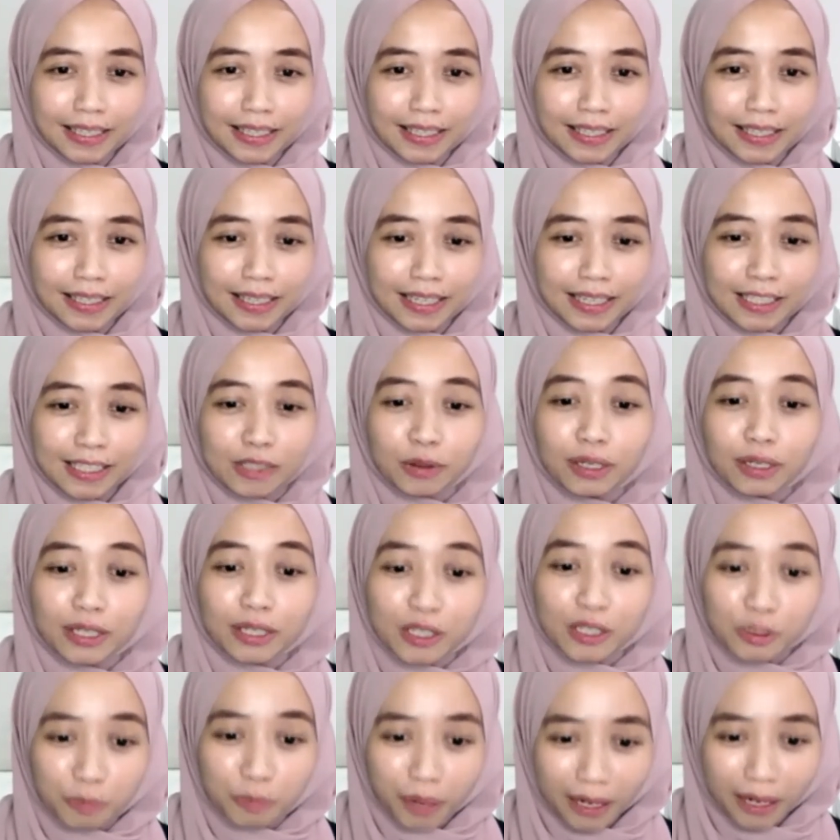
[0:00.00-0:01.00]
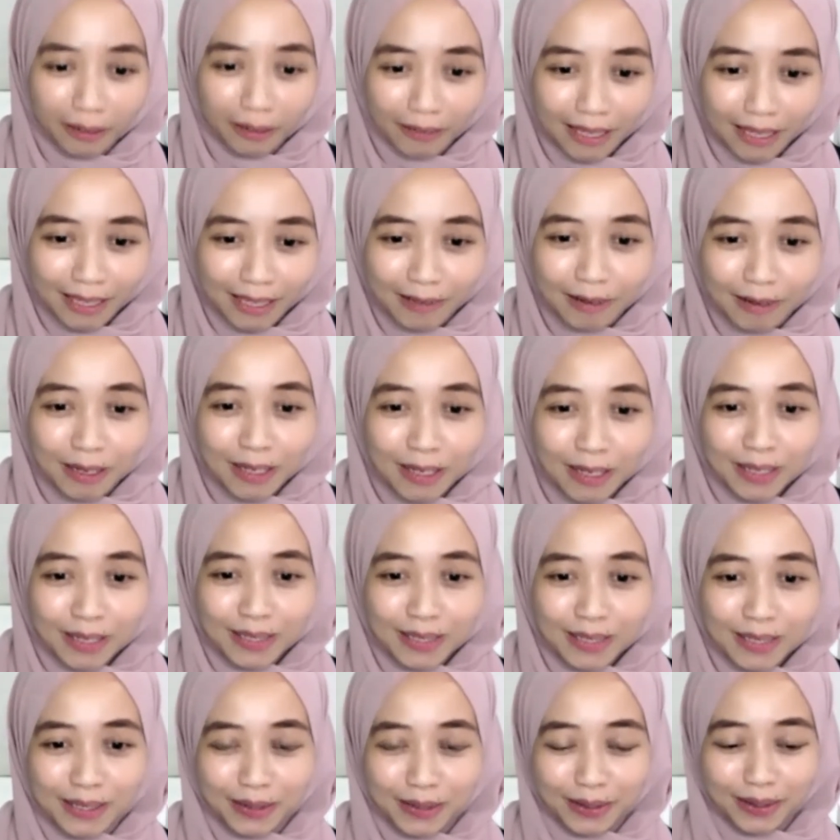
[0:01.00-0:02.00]
it's quite inspiring.
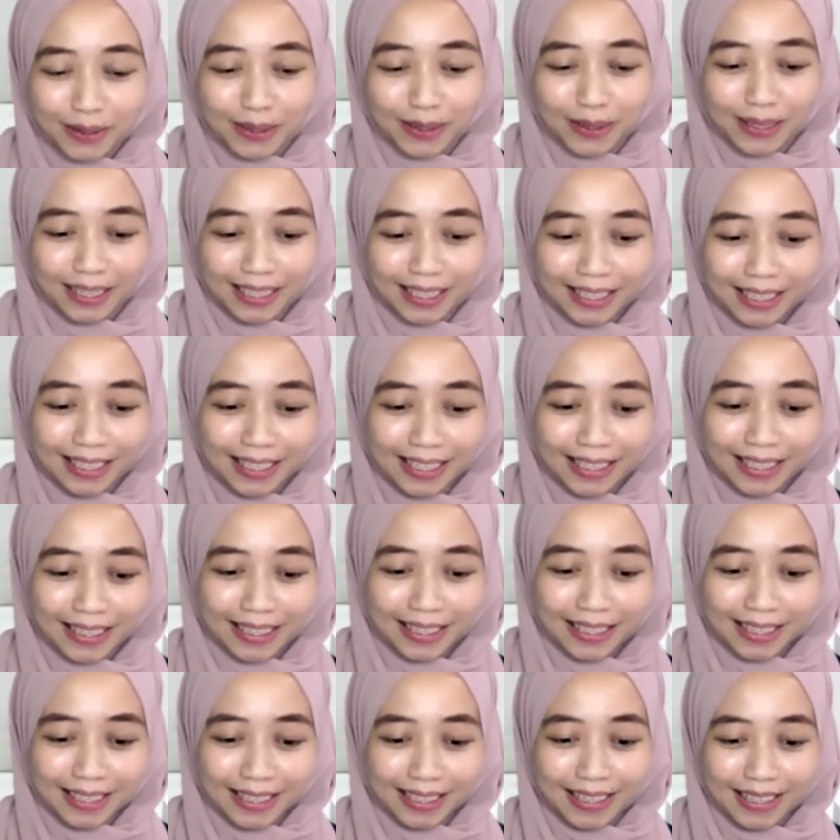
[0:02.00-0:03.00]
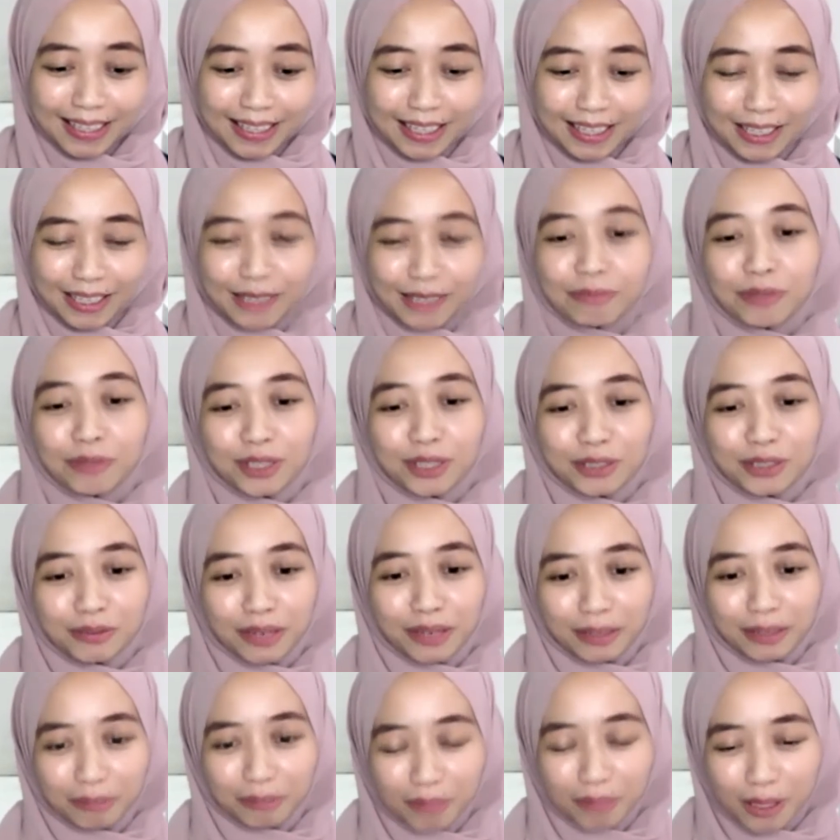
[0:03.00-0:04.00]
So it
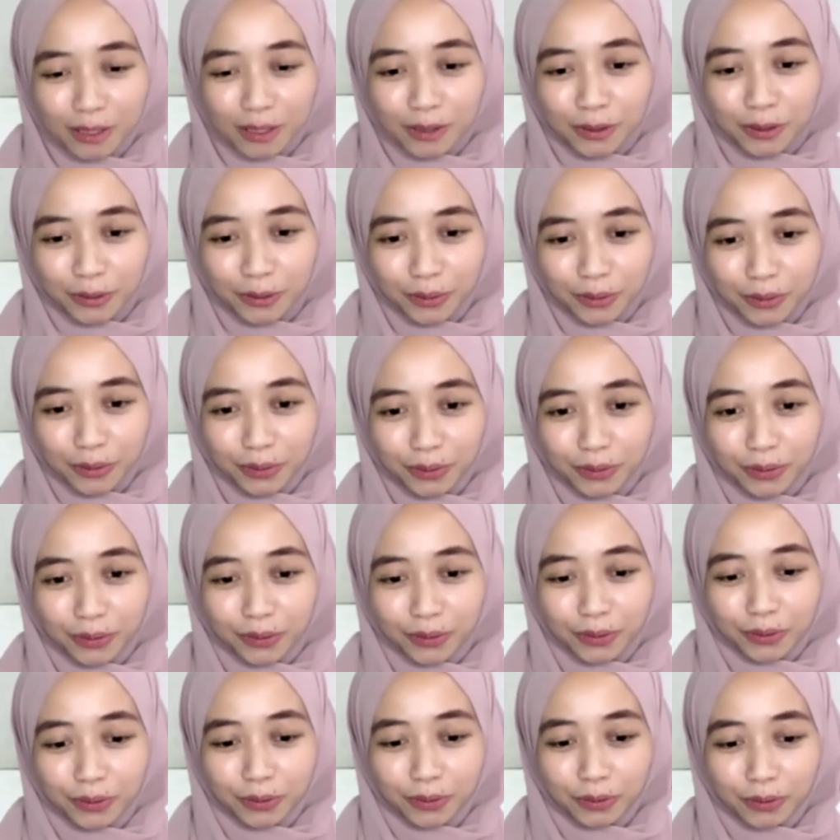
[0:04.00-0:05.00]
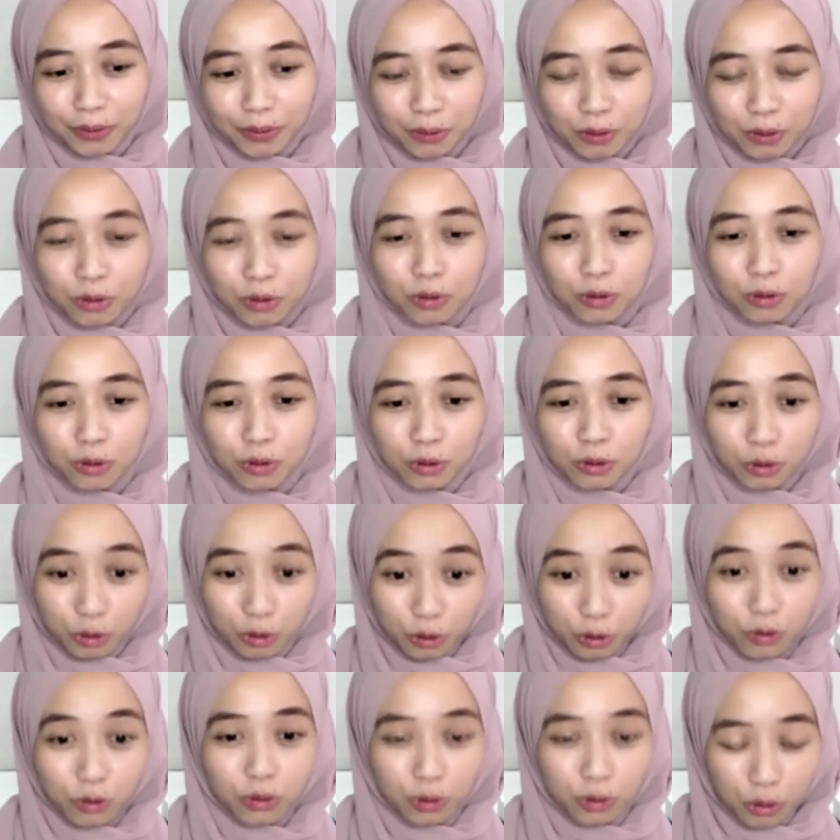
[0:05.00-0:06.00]
motivated me to
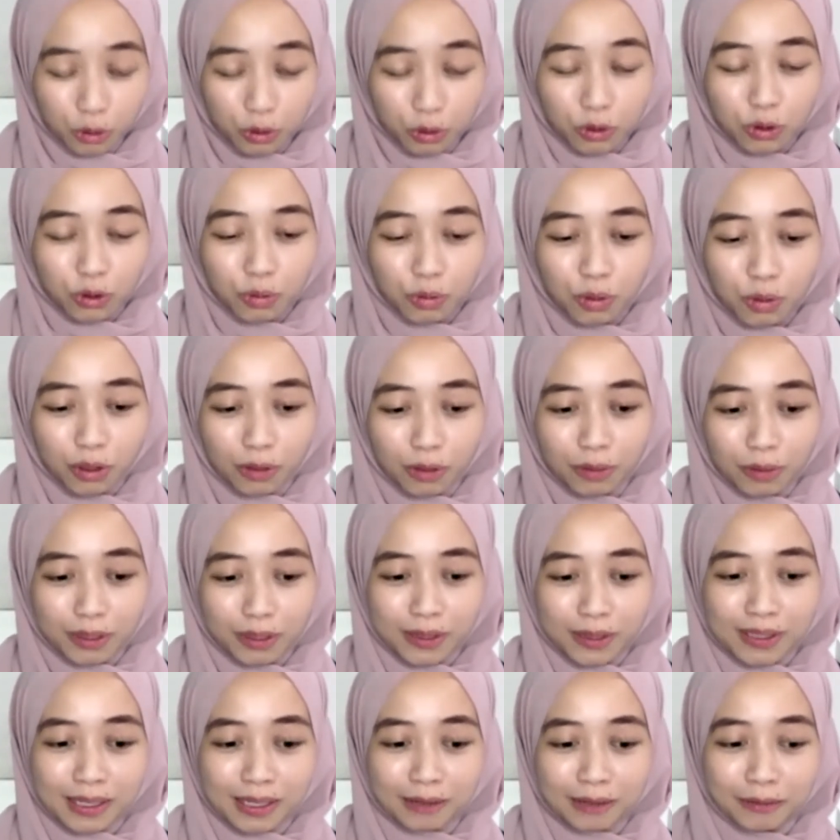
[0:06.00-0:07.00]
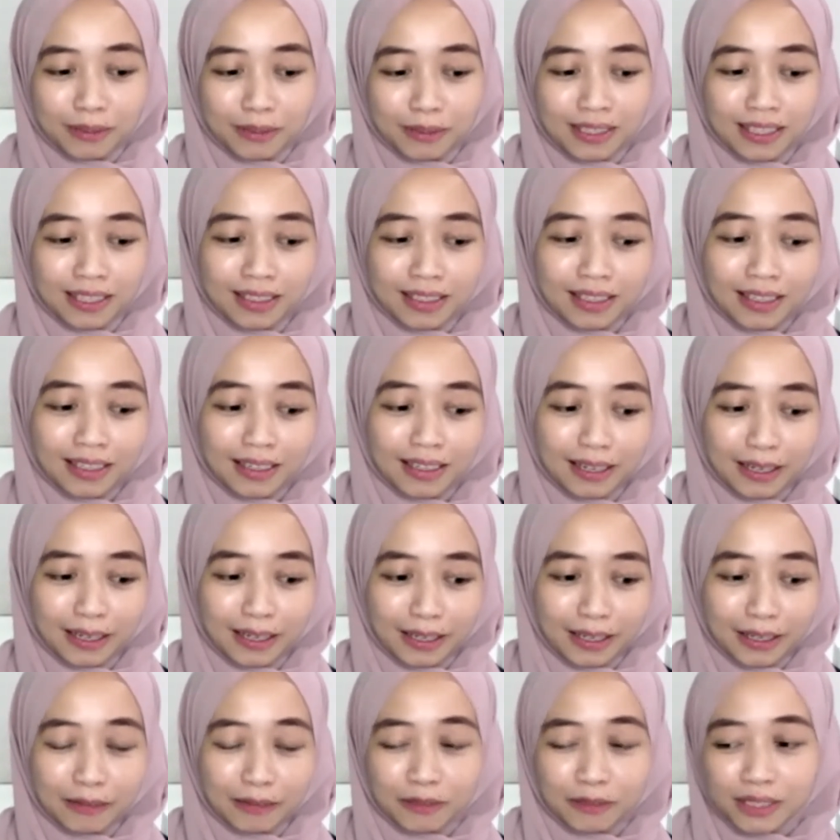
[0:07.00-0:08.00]
do more, because I was thinking like,
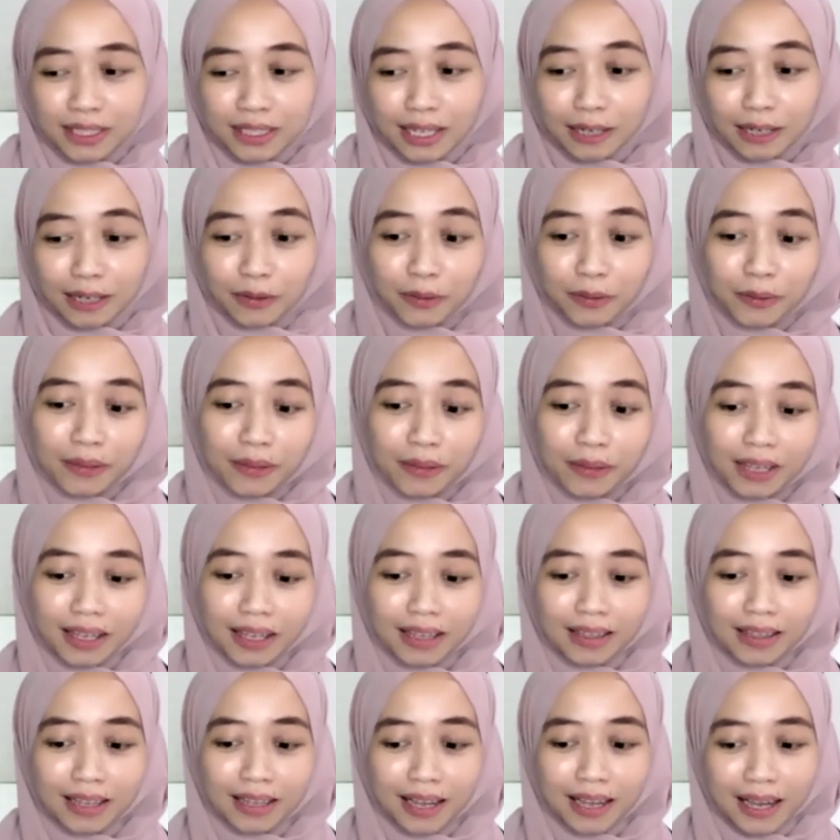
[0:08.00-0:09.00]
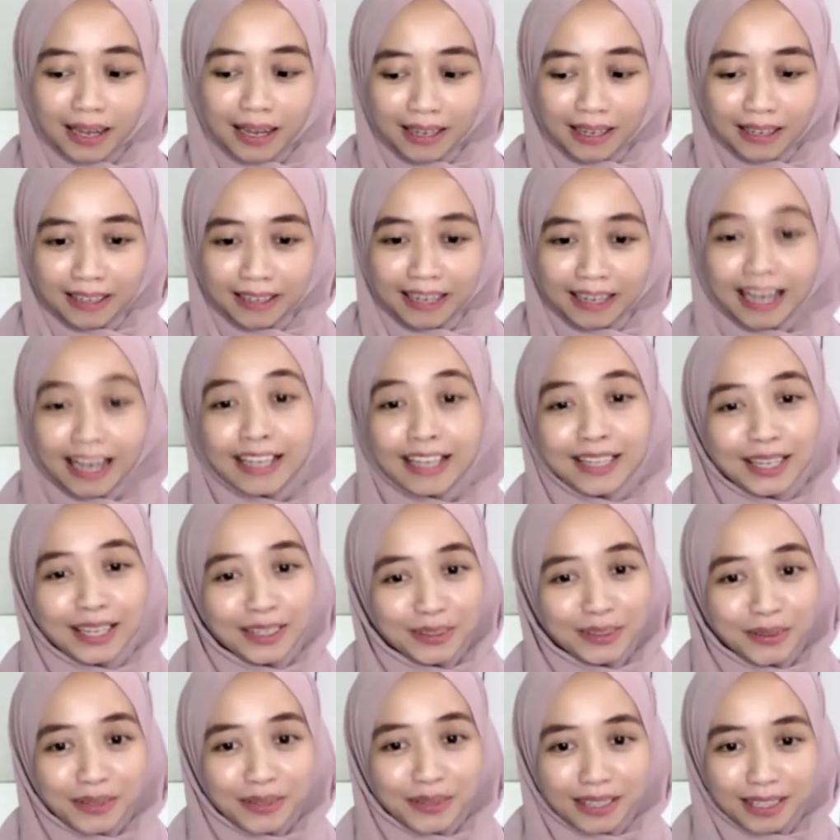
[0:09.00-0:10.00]
if she can do that, I
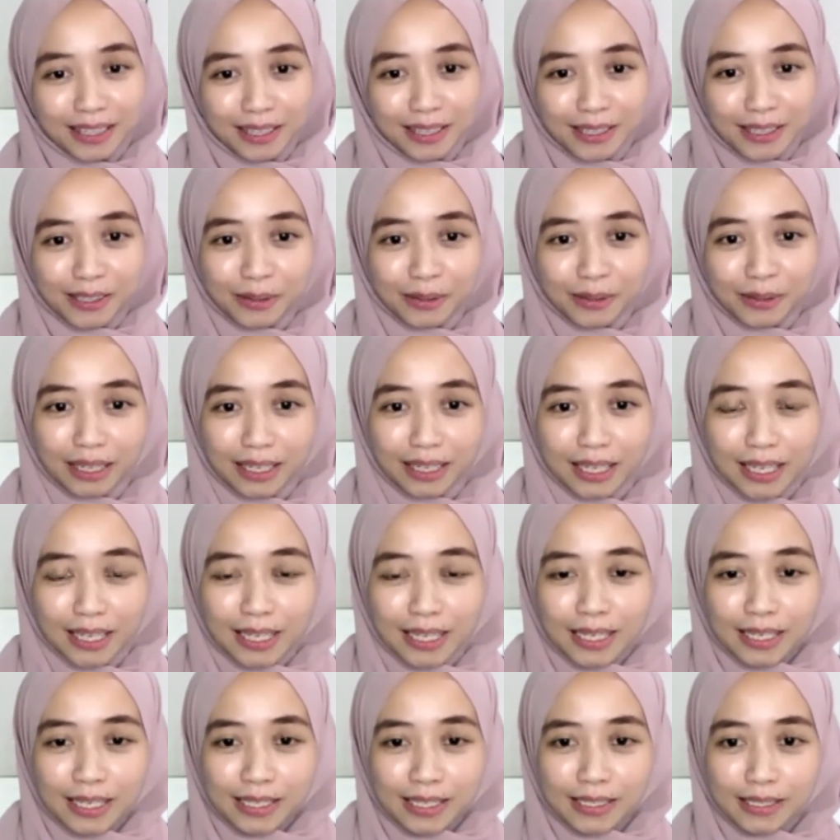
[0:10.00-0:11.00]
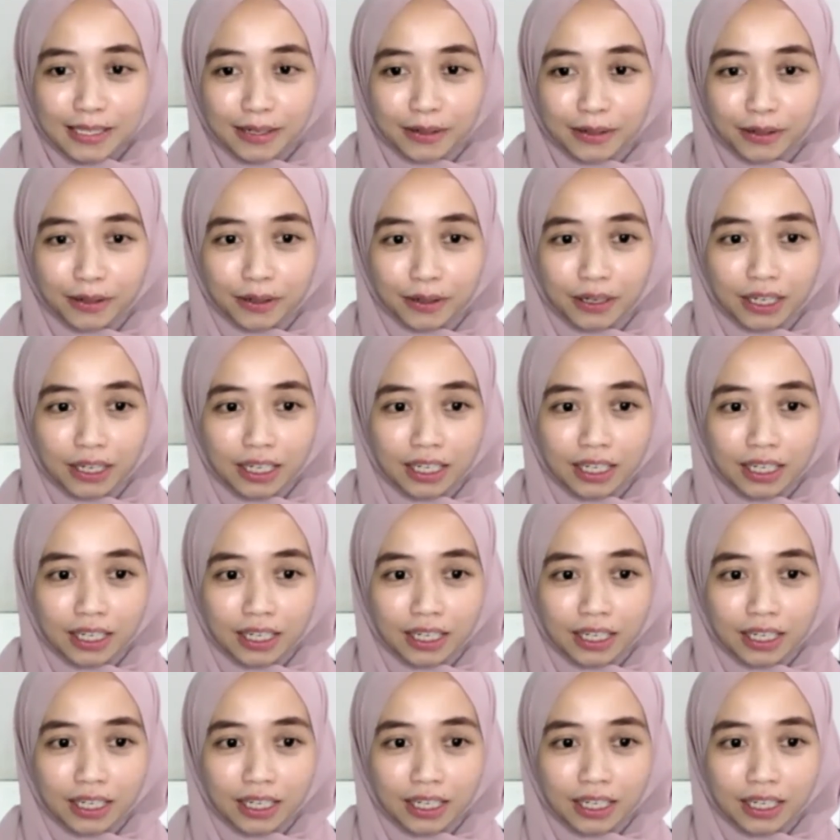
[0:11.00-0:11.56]
can do that as well. So